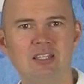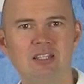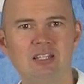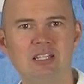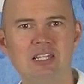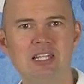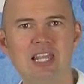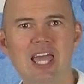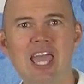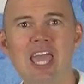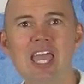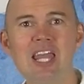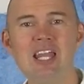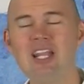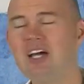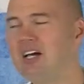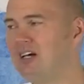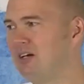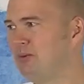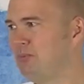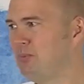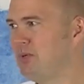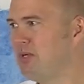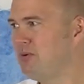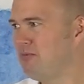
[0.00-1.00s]

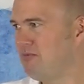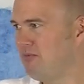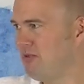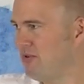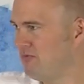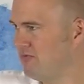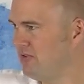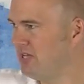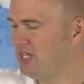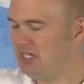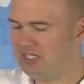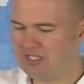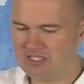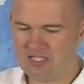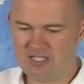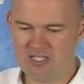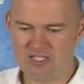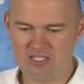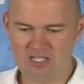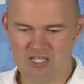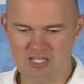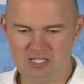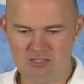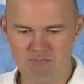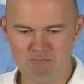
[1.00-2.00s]
Later, we read
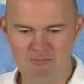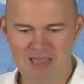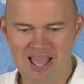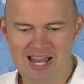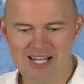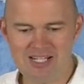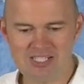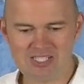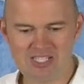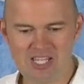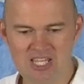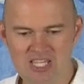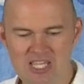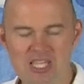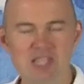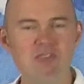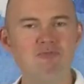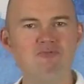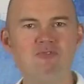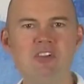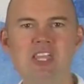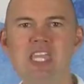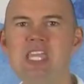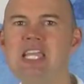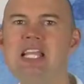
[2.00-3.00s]
in Malta, he
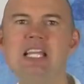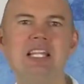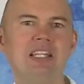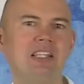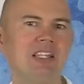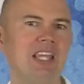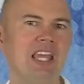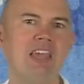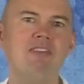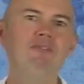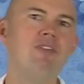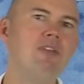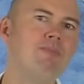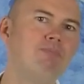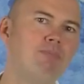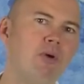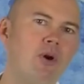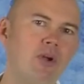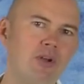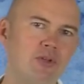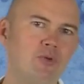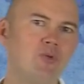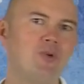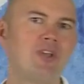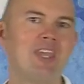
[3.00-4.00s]
healed
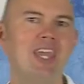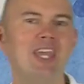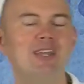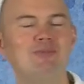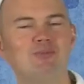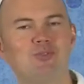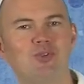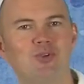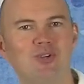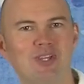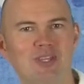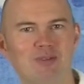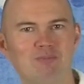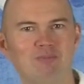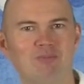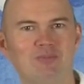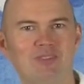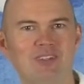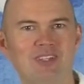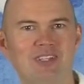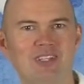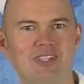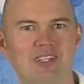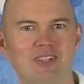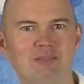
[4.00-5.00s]
everybody who came to him.
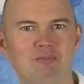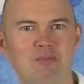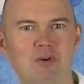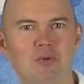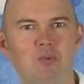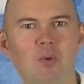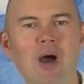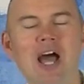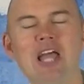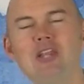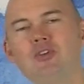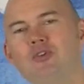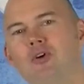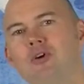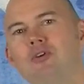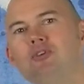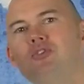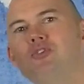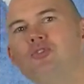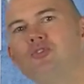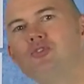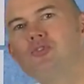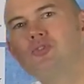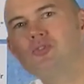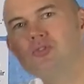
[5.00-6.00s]
But why
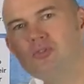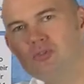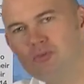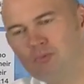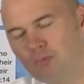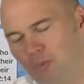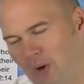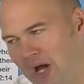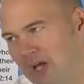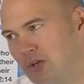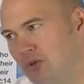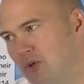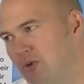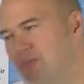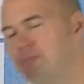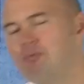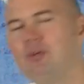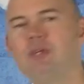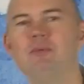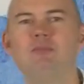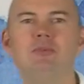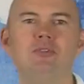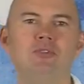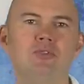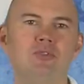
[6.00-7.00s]
don't
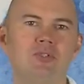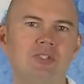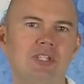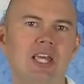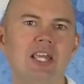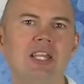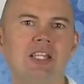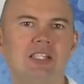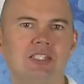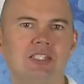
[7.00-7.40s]
people use that